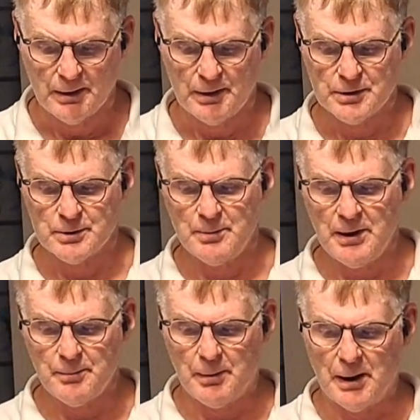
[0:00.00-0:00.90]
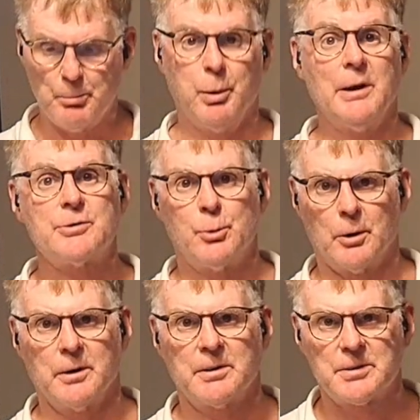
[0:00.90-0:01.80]
This is made by
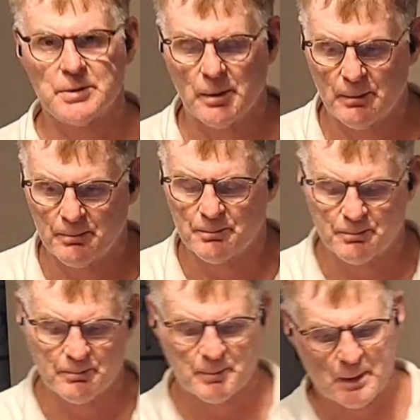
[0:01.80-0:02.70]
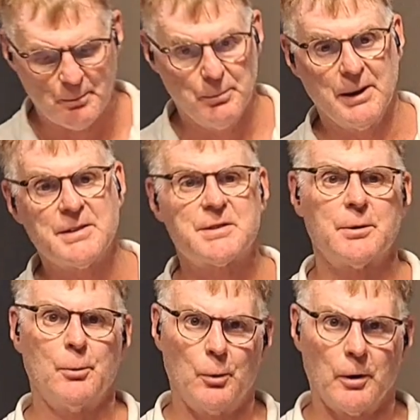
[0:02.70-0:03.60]
Blitzrcworks.
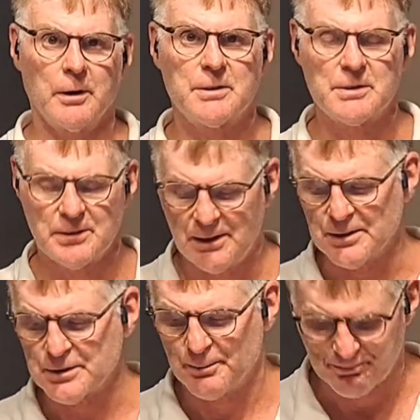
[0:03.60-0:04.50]
Blitzrcworks, yes.